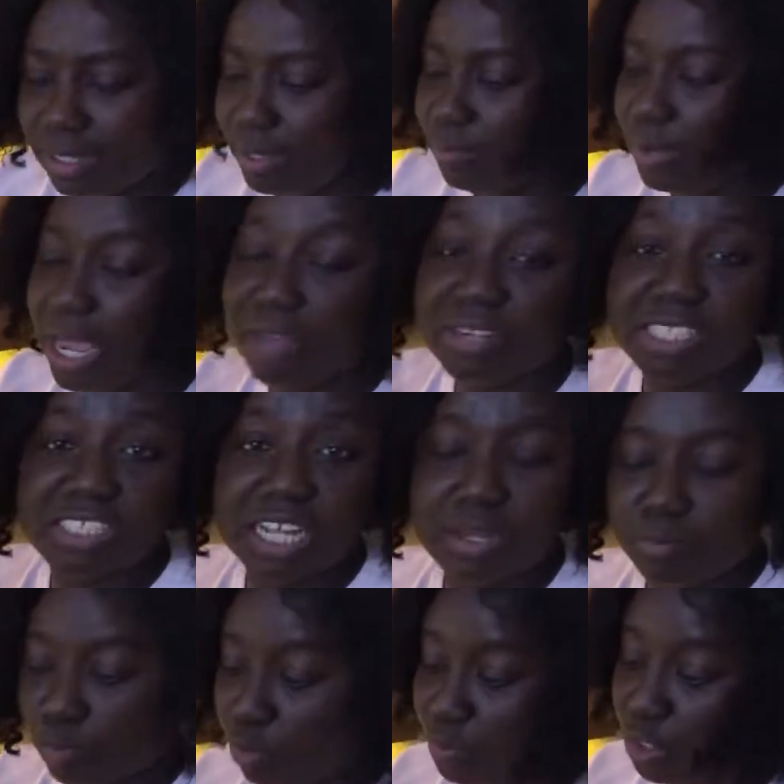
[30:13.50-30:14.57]

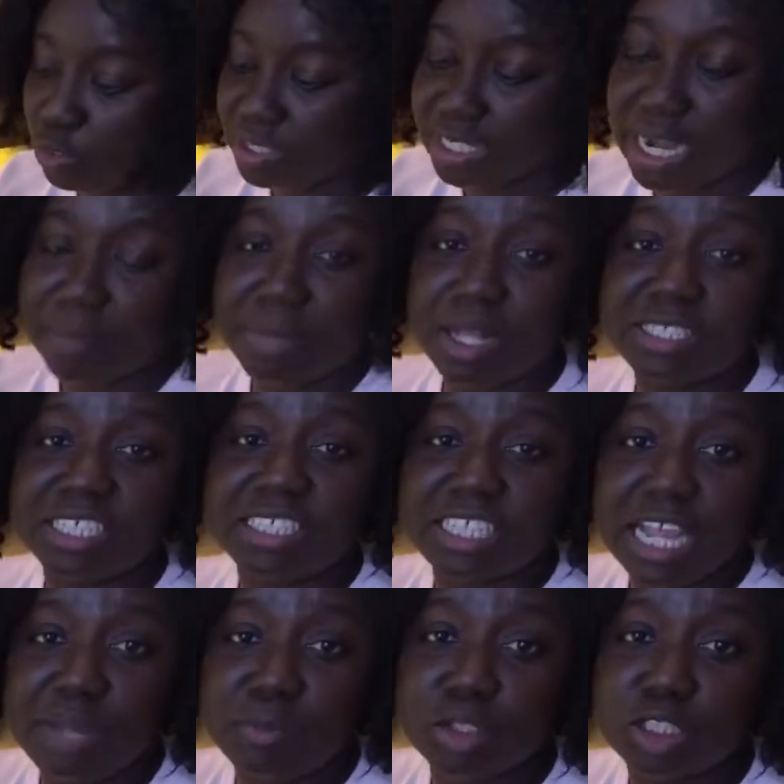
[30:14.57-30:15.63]
we'll be using about a
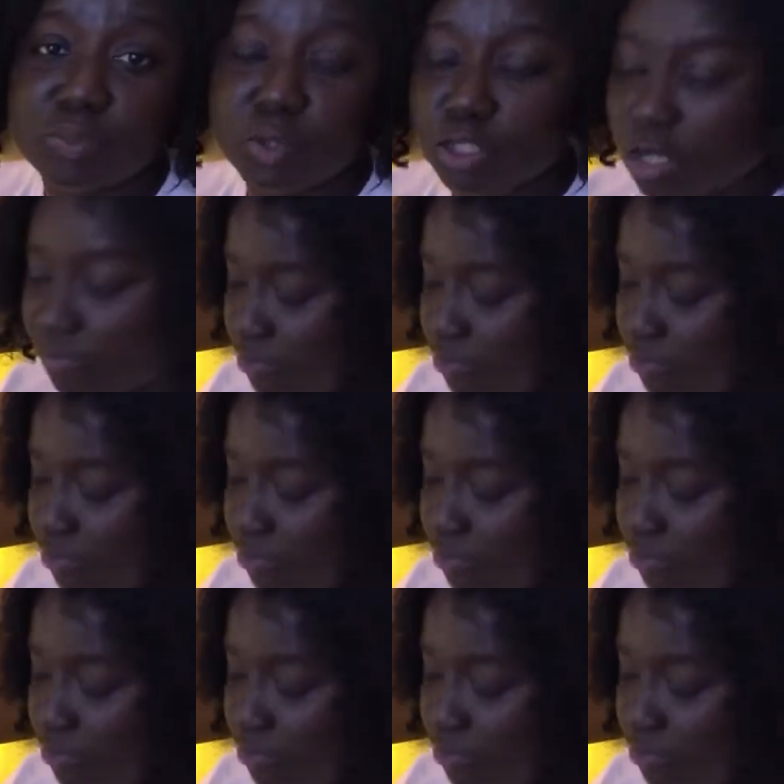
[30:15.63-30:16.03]
tablespoon of